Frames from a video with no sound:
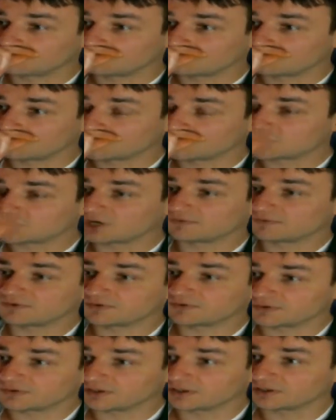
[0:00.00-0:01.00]
Which
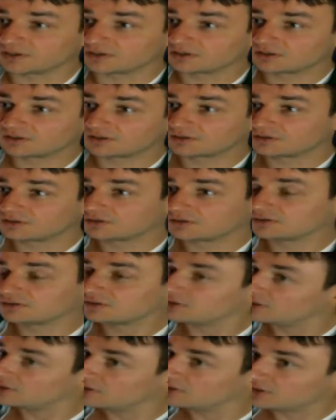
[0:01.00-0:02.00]
obviously,
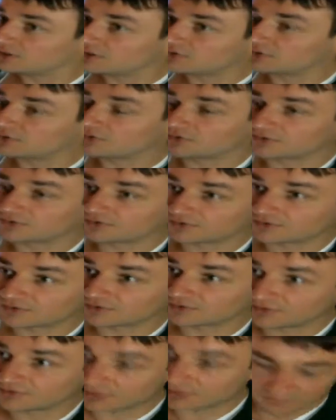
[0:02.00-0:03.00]
so there's
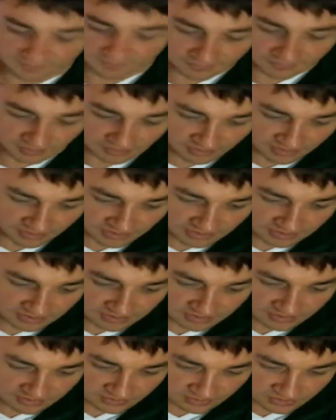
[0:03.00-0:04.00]
definitely
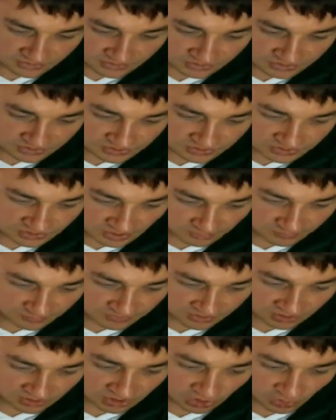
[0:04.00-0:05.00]

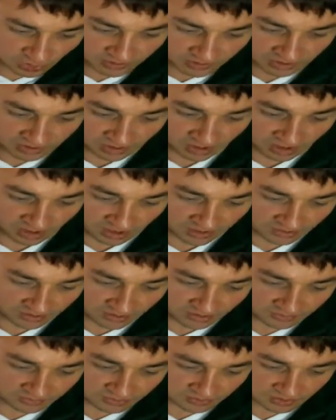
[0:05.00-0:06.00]
something going on
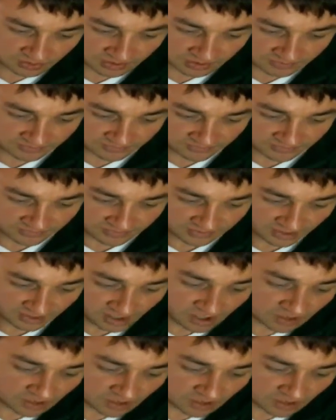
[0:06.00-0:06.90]
underlying this in all